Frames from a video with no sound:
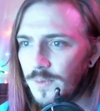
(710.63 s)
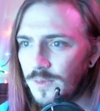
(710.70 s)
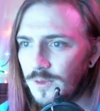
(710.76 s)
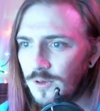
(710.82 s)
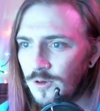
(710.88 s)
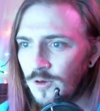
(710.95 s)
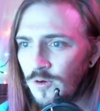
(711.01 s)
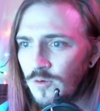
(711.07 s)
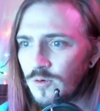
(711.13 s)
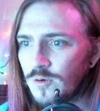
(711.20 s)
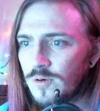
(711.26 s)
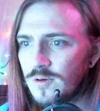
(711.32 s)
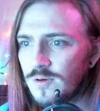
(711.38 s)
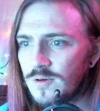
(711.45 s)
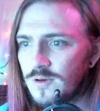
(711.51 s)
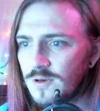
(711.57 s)
"Who?"
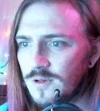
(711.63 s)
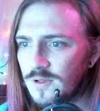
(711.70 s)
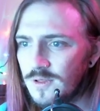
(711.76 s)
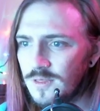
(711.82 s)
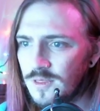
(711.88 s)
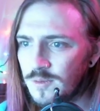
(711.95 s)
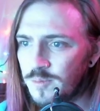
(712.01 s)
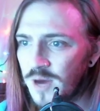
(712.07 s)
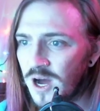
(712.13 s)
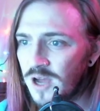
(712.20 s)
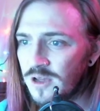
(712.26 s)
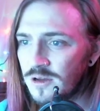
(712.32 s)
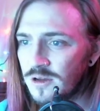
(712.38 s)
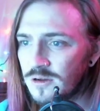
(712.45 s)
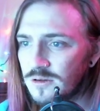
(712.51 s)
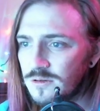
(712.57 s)
"The
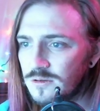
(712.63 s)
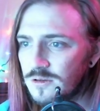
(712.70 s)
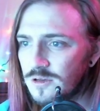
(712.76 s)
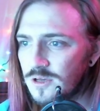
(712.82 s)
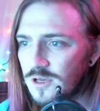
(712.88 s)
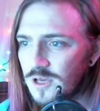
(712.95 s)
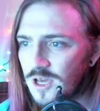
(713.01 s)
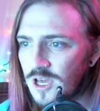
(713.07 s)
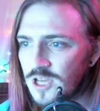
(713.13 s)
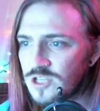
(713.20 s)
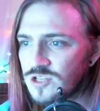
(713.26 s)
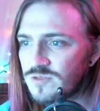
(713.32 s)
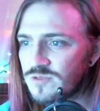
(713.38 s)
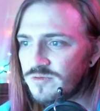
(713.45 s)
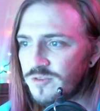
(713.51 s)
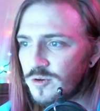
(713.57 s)
buyer.
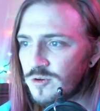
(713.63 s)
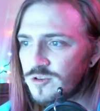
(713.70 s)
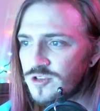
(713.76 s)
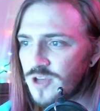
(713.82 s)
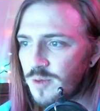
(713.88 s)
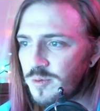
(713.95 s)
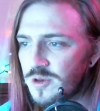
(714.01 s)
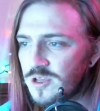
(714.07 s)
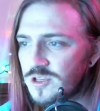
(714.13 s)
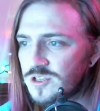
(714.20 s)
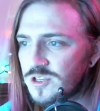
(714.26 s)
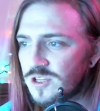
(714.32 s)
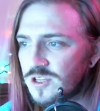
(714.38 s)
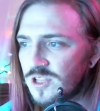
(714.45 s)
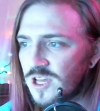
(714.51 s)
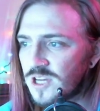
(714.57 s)
Agent for a Japanese
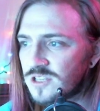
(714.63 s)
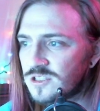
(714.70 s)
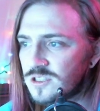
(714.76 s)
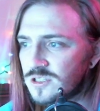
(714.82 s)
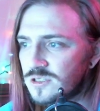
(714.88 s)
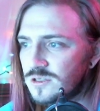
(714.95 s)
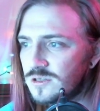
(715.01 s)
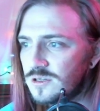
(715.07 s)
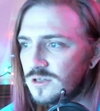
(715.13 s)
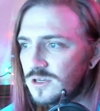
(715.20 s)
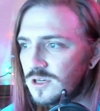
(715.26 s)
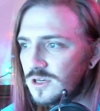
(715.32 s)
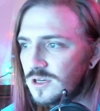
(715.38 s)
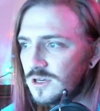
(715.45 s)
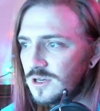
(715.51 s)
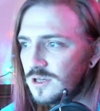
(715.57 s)
collector."
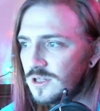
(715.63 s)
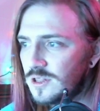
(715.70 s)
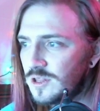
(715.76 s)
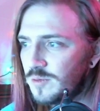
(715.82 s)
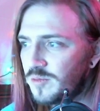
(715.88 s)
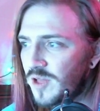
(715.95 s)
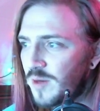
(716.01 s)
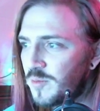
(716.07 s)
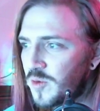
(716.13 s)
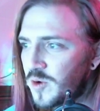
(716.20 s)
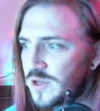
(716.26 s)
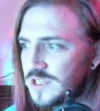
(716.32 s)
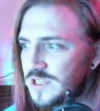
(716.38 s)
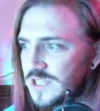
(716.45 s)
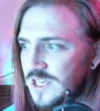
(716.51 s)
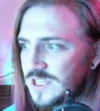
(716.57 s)
The blond boy
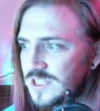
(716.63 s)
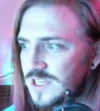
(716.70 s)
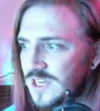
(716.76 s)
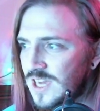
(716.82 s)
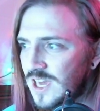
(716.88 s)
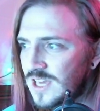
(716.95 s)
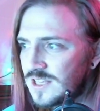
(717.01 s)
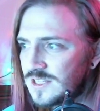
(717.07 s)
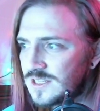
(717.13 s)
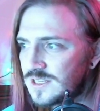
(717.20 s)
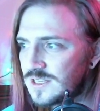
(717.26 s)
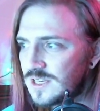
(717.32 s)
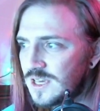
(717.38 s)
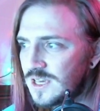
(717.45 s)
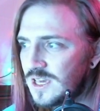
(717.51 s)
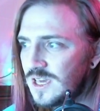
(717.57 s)
says to
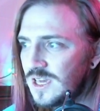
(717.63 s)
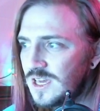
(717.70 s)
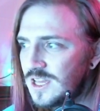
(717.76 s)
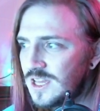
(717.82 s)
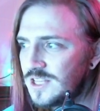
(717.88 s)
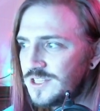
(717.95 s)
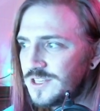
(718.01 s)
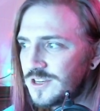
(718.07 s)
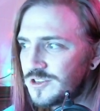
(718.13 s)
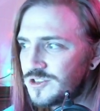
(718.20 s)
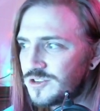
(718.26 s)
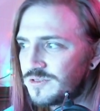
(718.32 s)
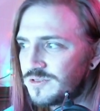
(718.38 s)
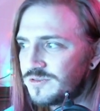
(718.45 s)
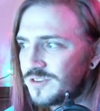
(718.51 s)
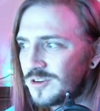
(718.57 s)
Case, "It's not
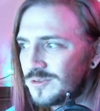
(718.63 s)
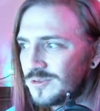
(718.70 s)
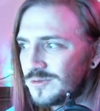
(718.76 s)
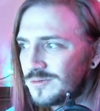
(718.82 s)
your fault."